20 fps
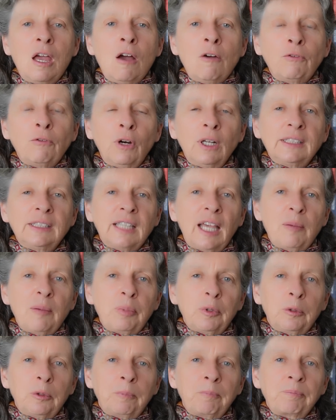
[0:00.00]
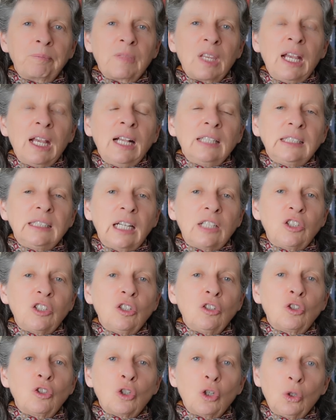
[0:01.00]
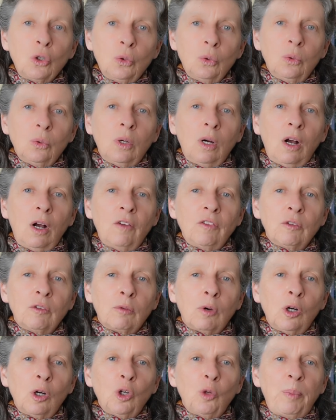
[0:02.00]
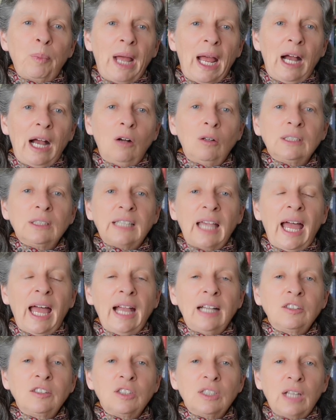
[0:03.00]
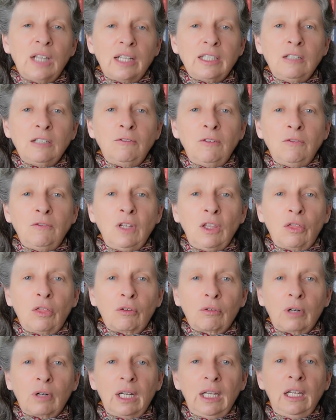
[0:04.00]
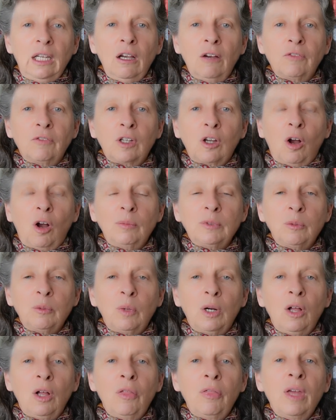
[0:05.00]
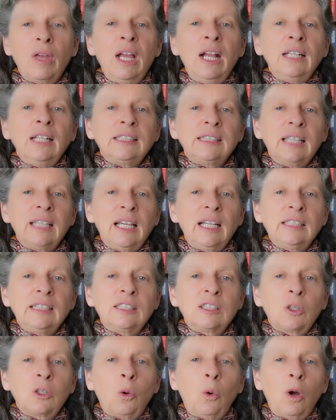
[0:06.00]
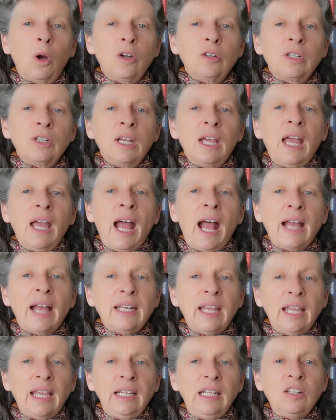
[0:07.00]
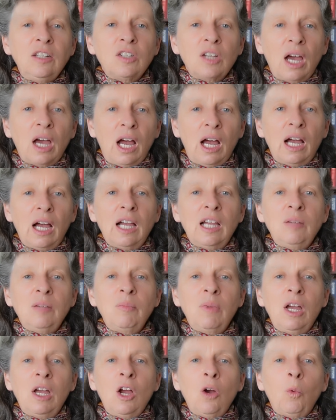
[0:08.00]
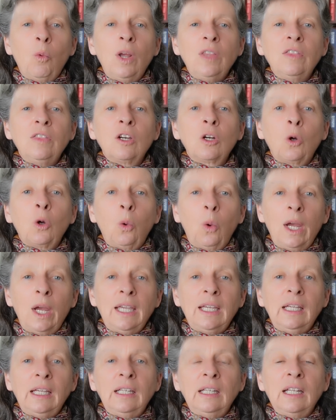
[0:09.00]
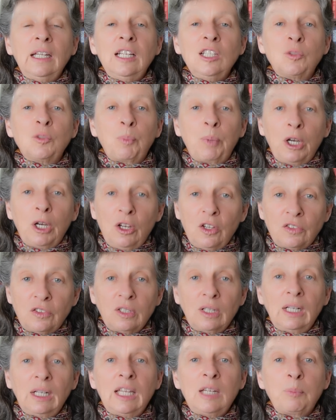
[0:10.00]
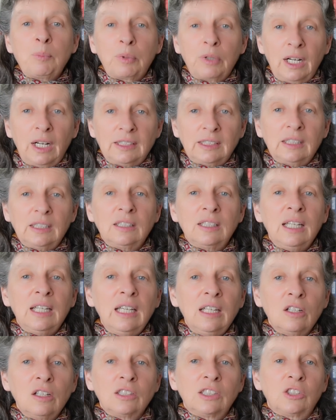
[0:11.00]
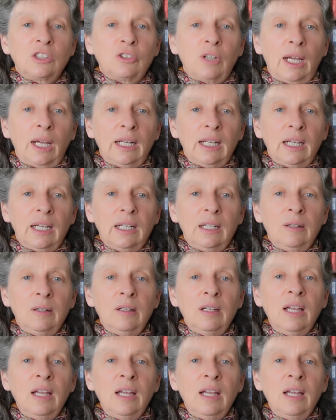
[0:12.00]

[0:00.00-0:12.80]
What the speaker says: For example, Section 2 of the Royal Powers Act 1953 of the Commonwealth says, quote, "At any time when the Queen is personally present in Australia,